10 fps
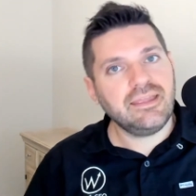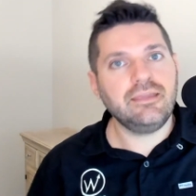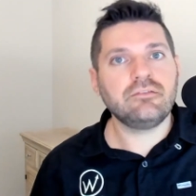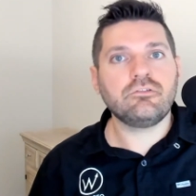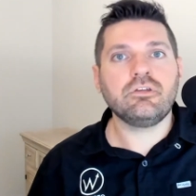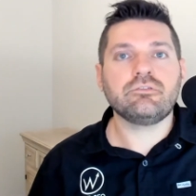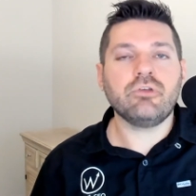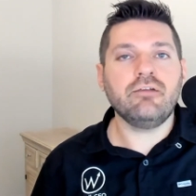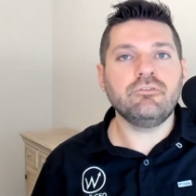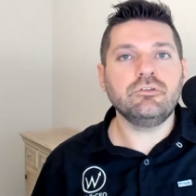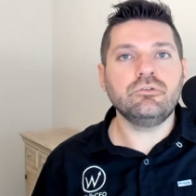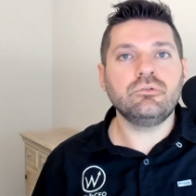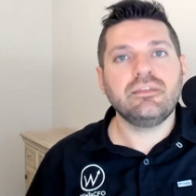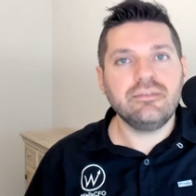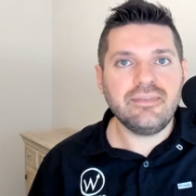increase
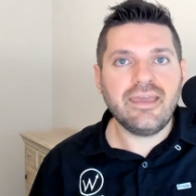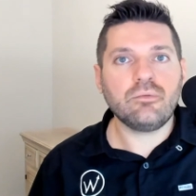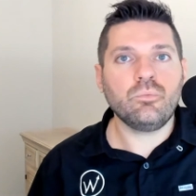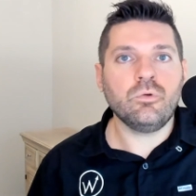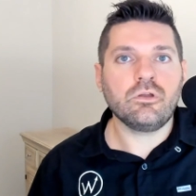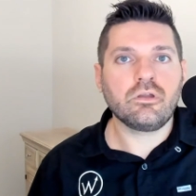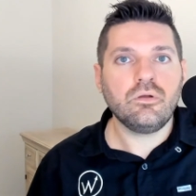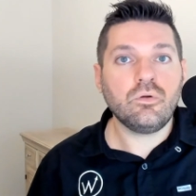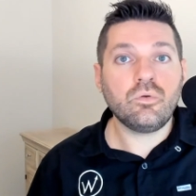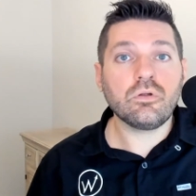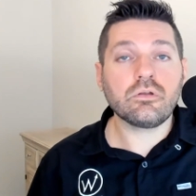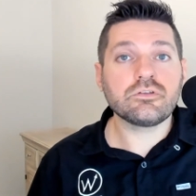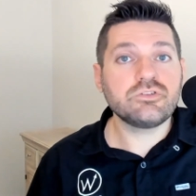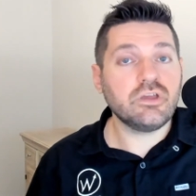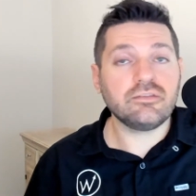revenue, network, or
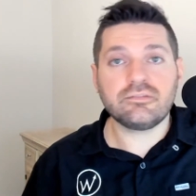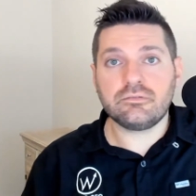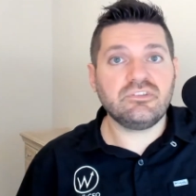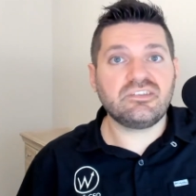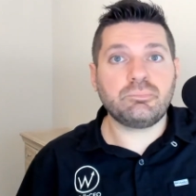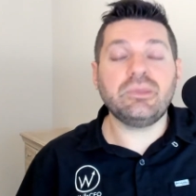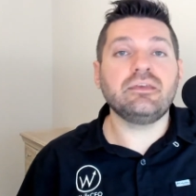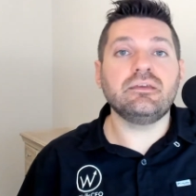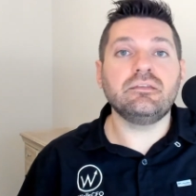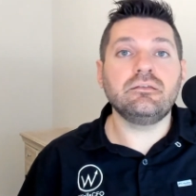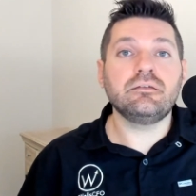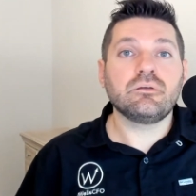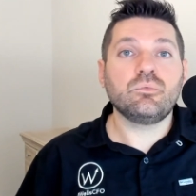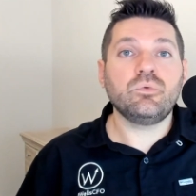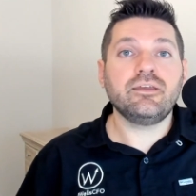just spend
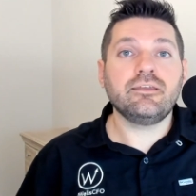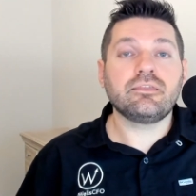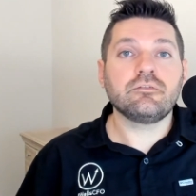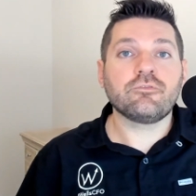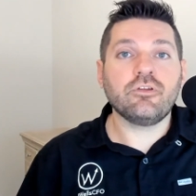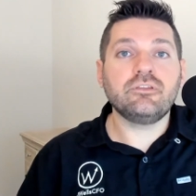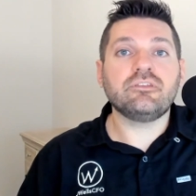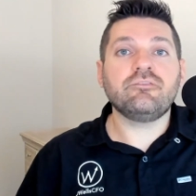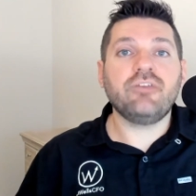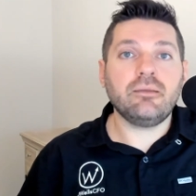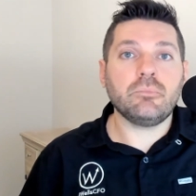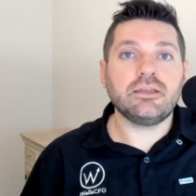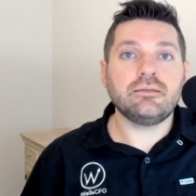with friends and family.